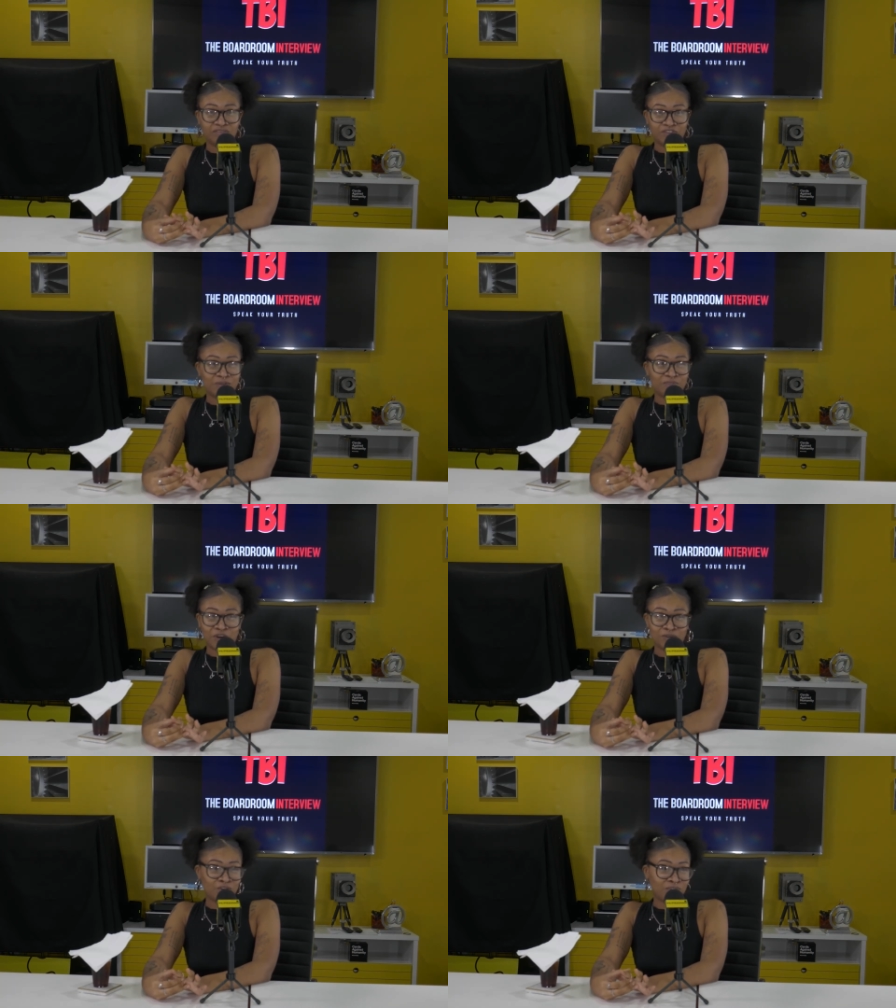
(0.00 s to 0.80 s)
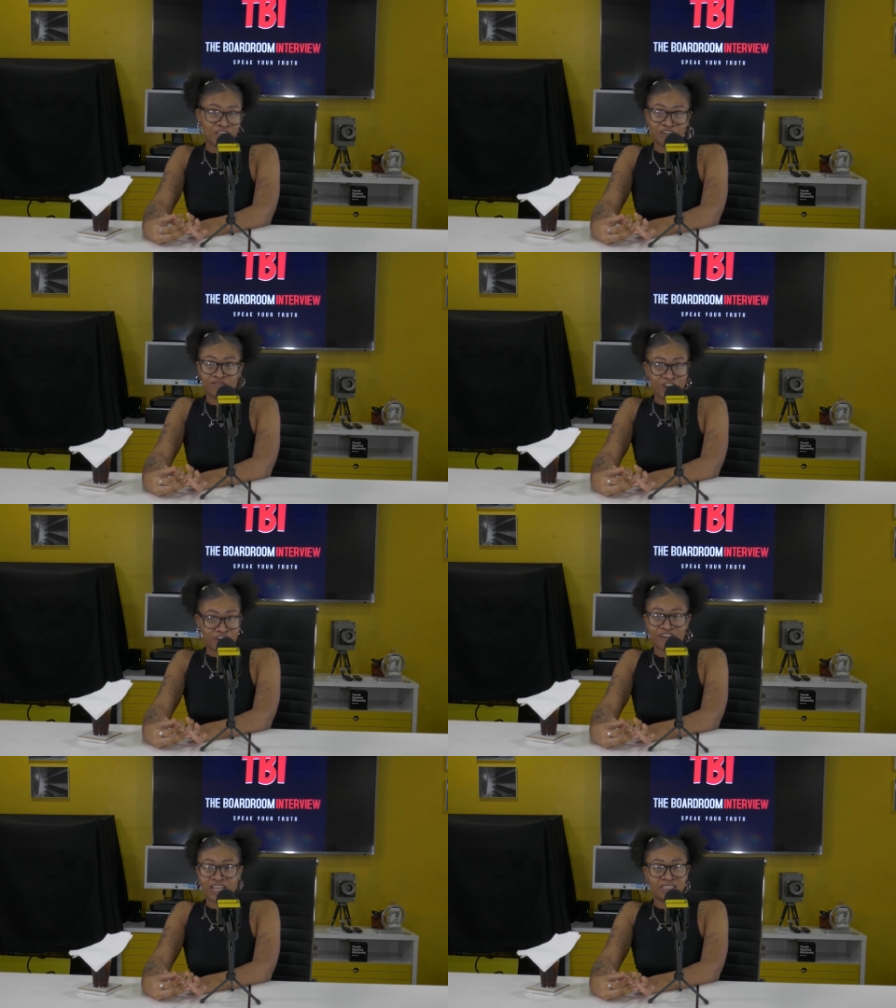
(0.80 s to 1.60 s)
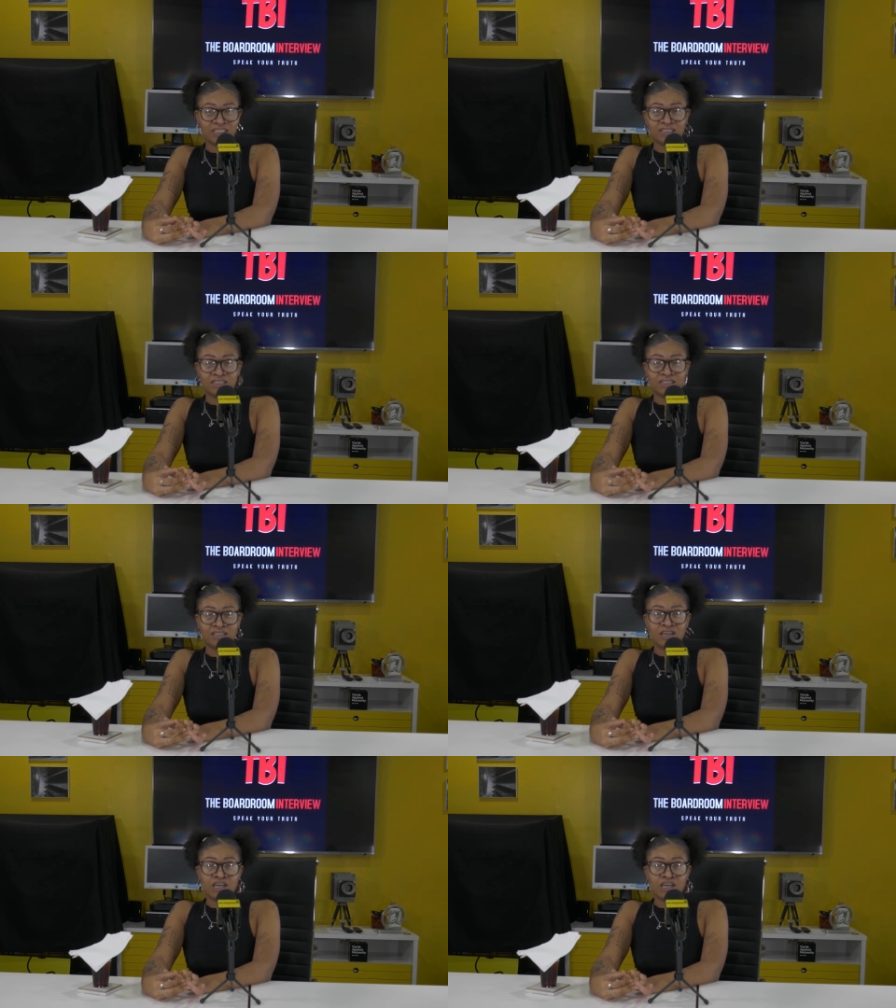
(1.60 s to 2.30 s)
from the owner being very racist